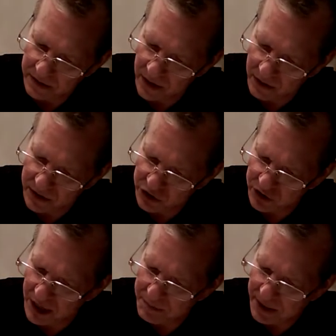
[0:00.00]
No, because
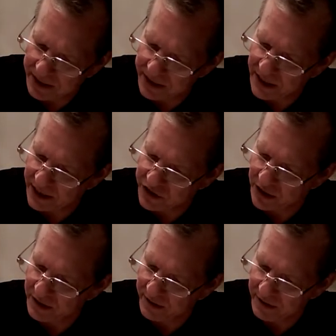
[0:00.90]
you're not paying
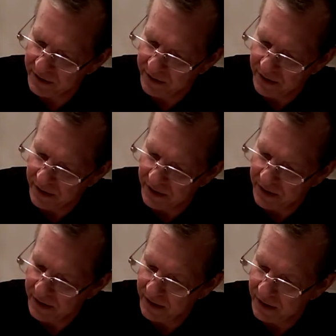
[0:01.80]
attention.
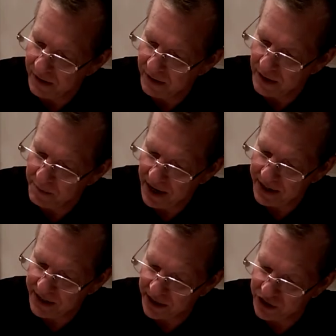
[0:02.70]
Now, pay
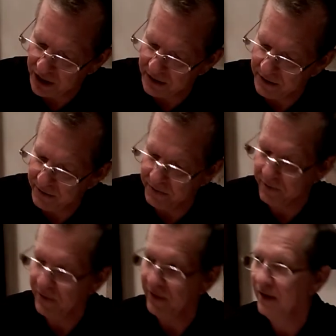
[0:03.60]
attention.
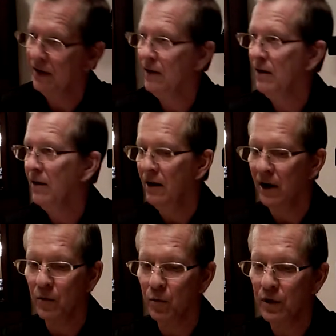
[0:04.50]

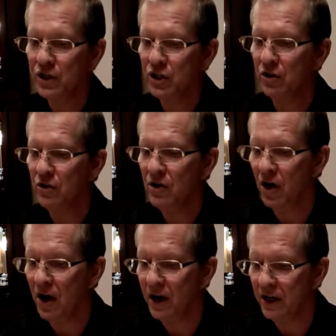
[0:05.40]
Original
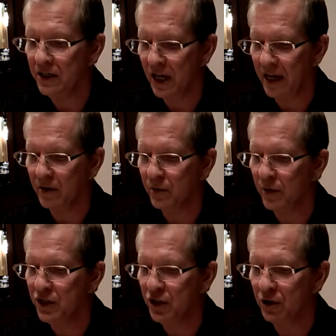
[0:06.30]
cause and
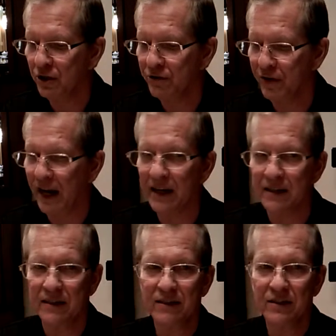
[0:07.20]
original
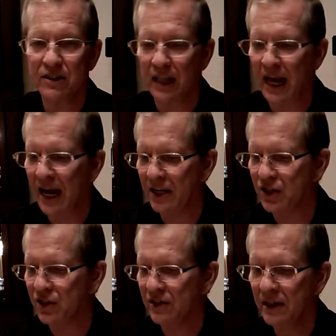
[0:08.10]
effect,
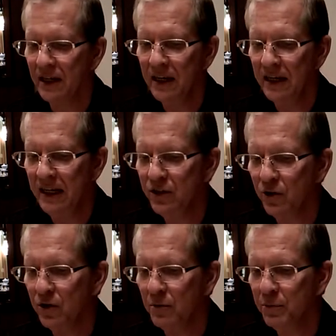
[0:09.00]
slash,
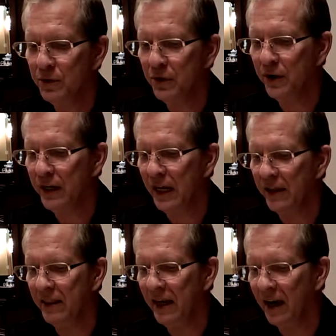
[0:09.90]
eternal Buddhahood
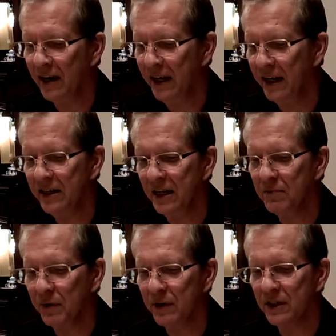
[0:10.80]
and the unending
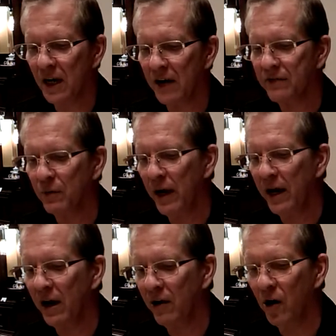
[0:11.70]
Bodhisattva
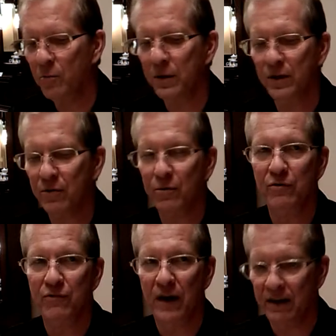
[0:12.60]
way are opened
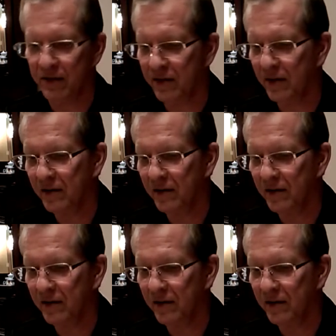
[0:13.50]
through faith.